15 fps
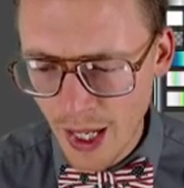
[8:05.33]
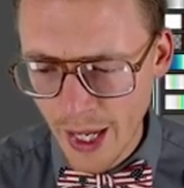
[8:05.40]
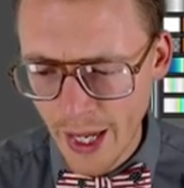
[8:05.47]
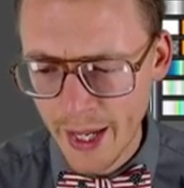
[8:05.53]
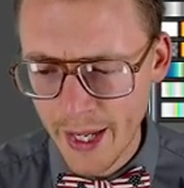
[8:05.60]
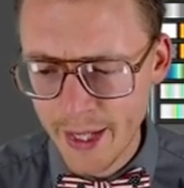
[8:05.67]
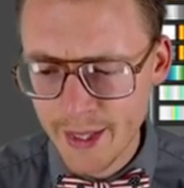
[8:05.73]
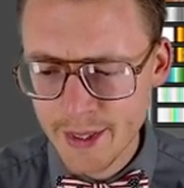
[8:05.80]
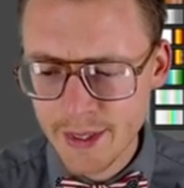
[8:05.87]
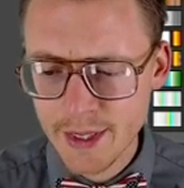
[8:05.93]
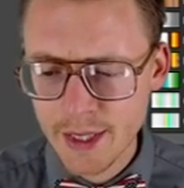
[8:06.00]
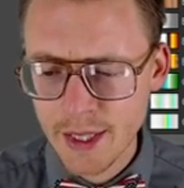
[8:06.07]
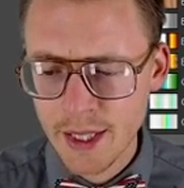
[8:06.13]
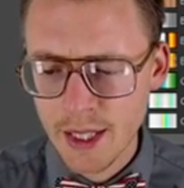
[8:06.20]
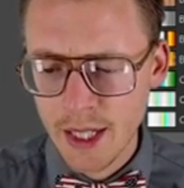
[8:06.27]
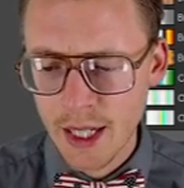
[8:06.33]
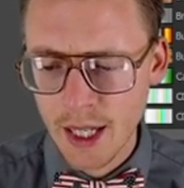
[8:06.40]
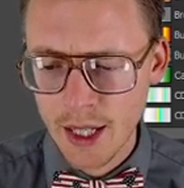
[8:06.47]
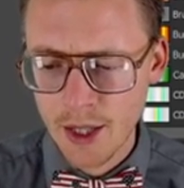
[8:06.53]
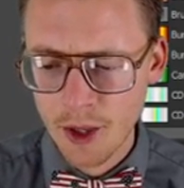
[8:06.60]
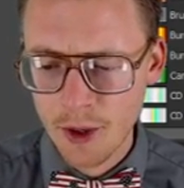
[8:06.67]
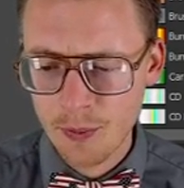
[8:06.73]
And
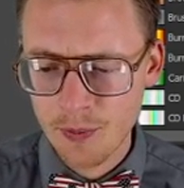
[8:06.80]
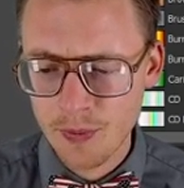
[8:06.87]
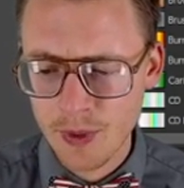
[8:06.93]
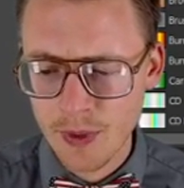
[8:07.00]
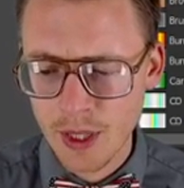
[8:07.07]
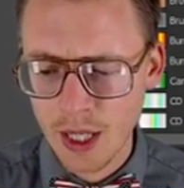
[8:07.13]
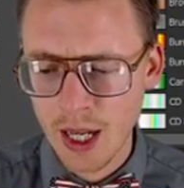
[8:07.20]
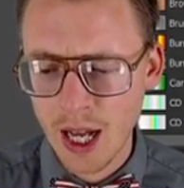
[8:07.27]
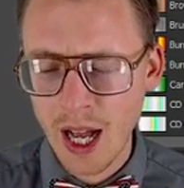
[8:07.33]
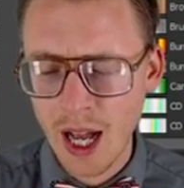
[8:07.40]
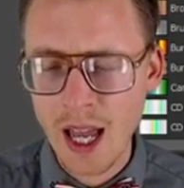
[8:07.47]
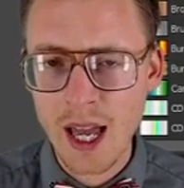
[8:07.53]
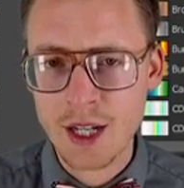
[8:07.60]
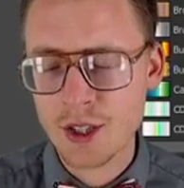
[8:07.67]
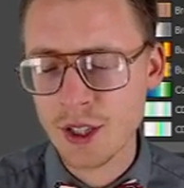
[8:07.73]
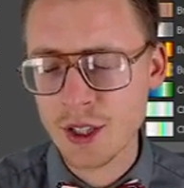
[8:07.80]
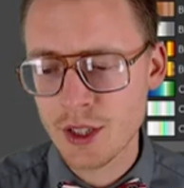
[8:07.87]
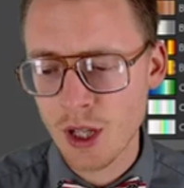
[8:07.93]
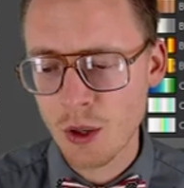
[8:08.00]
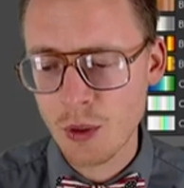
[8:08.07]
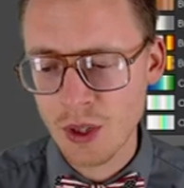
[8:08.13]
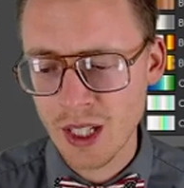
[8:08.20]
I actually
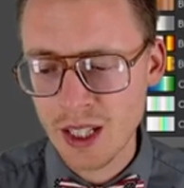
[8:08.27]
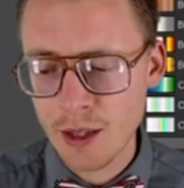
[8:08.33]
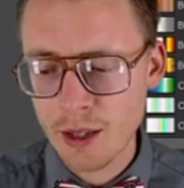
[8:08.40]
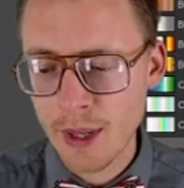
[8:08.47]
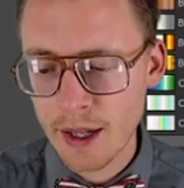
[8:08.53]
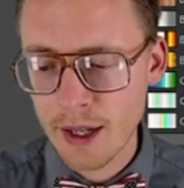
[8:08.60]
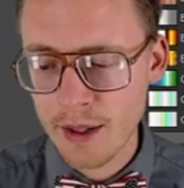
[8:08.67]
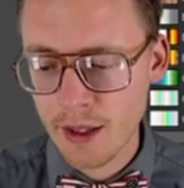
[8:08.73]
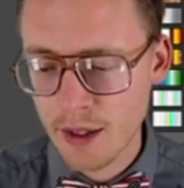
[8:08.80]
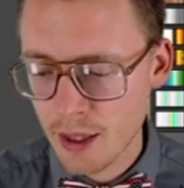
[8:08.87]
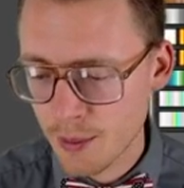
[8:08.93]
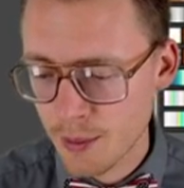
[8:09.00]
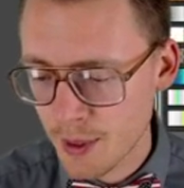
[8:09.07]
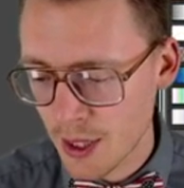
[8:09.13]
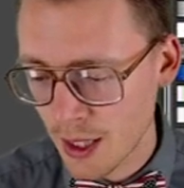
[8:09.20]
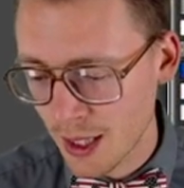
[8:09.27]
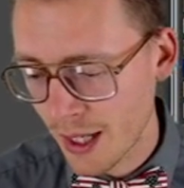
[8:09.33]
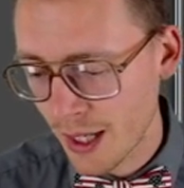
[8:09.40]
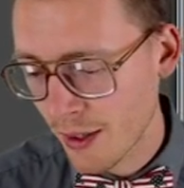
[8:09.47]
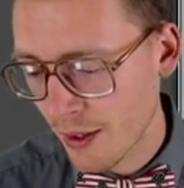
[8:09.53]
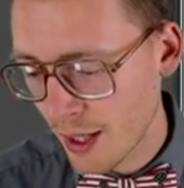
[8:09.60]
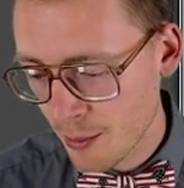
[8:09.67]
don't need the background
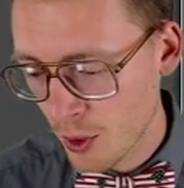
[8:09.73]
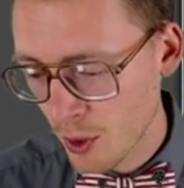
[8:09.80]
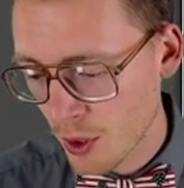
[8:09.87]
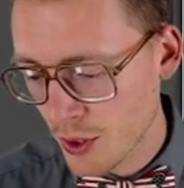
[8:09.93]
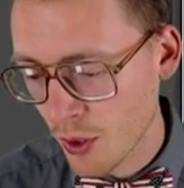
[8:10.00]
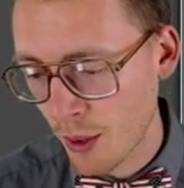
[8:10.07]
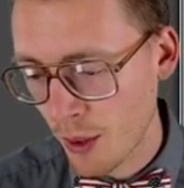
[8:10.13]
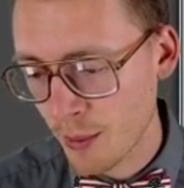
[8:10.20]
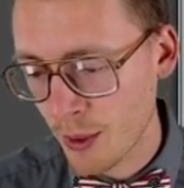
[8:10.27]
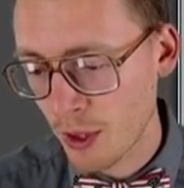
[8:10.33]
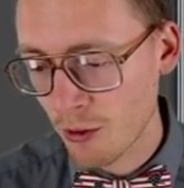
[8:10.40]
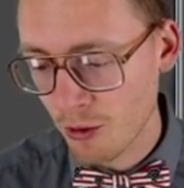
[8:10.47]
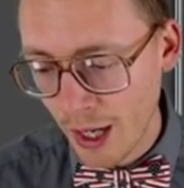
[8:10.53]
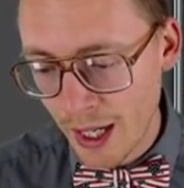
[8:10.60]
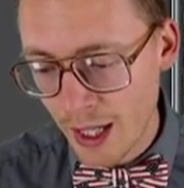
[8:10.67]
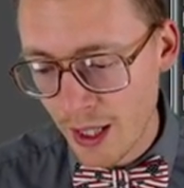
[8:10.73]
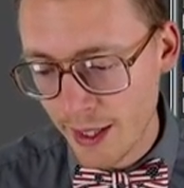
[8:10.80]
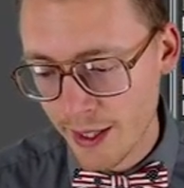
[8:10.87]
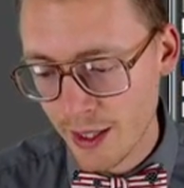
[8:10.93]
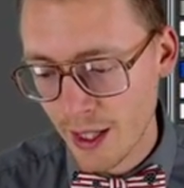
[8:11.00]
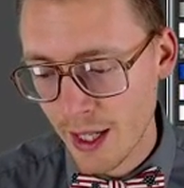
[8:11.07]
layer anymore, so I'm going to right click